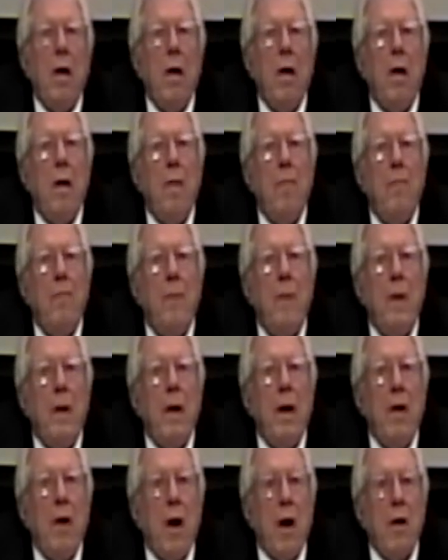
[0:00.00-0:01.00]
um,
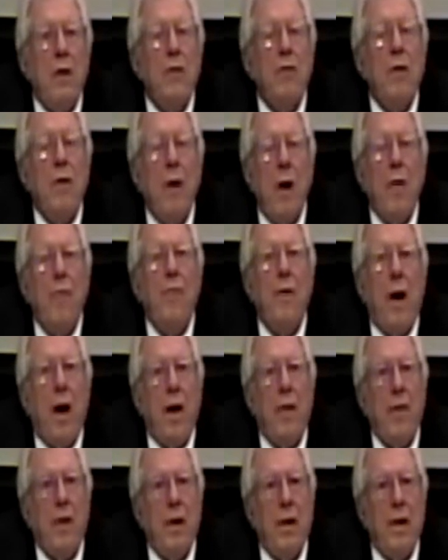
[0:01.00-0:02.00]
also her
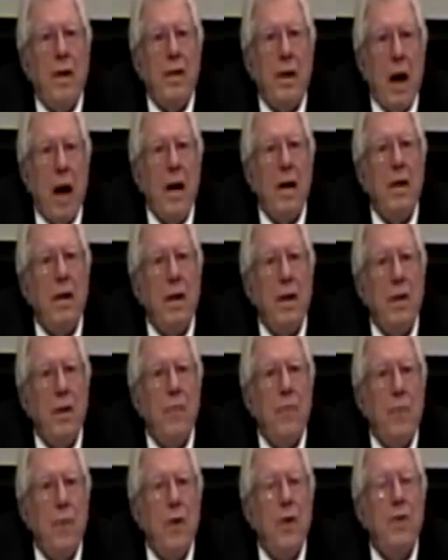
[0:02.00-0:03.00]
father died in
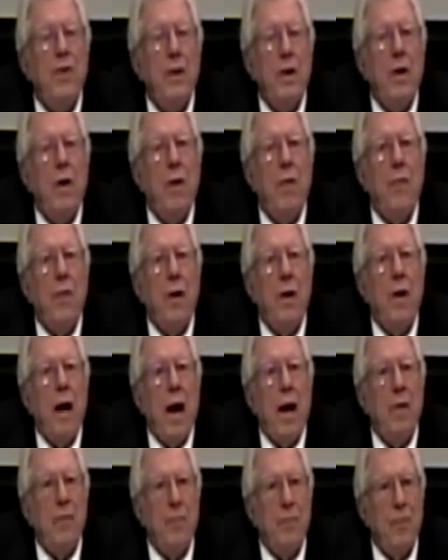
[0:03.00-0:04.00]
the first year of her
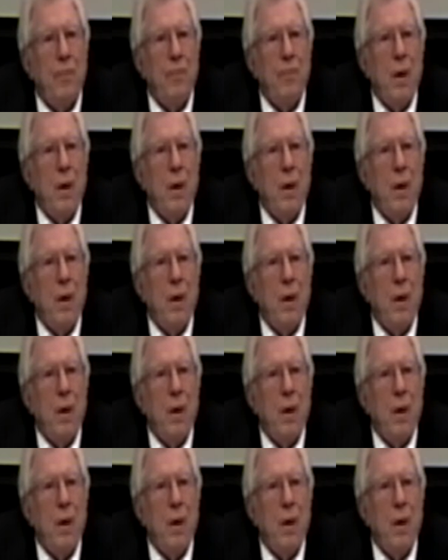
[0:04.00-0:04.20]
life.